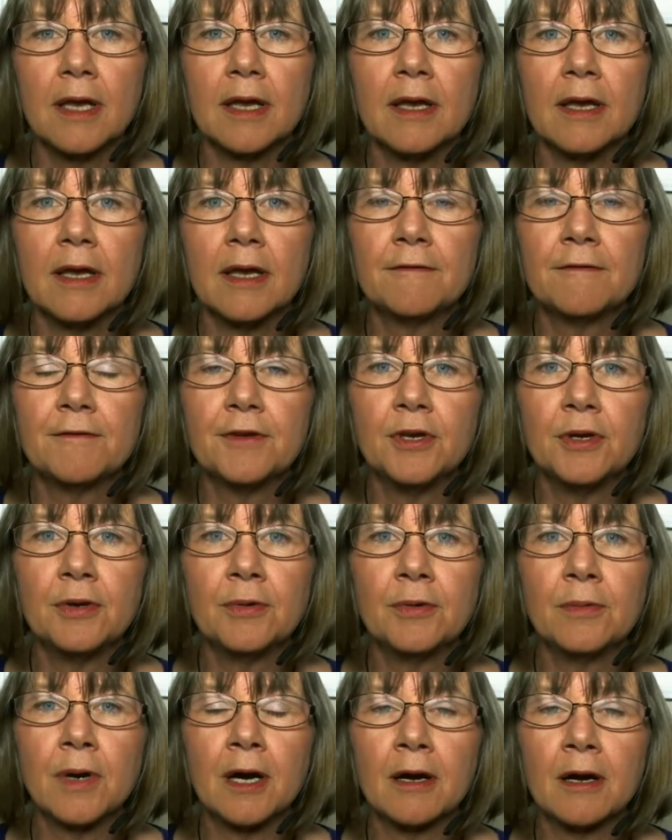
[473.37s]
if
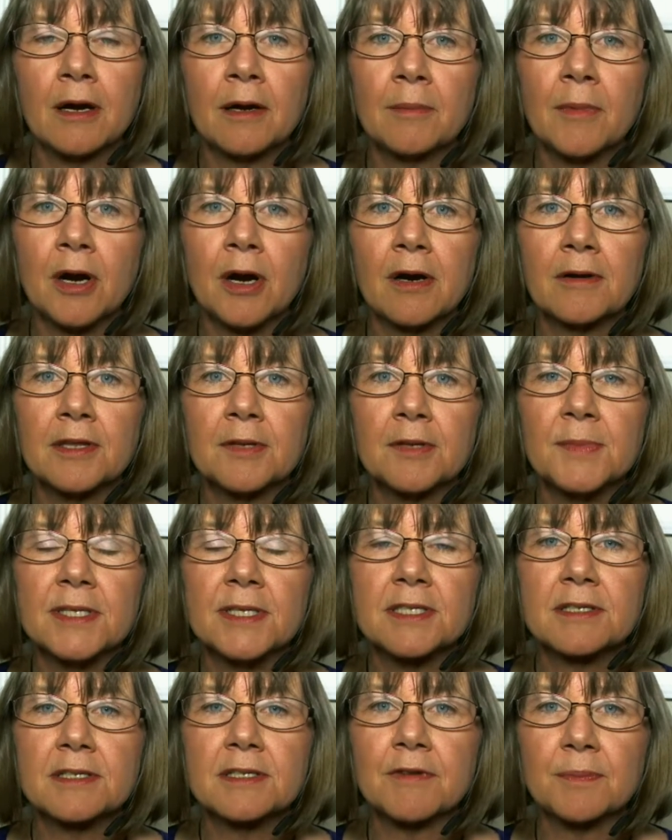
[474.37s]
you are in the
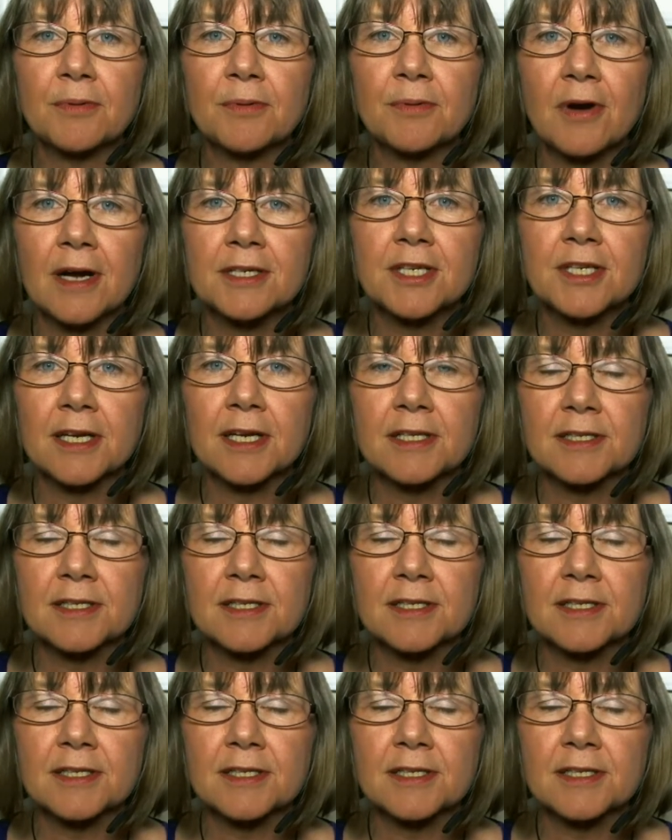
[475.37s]
midst of a project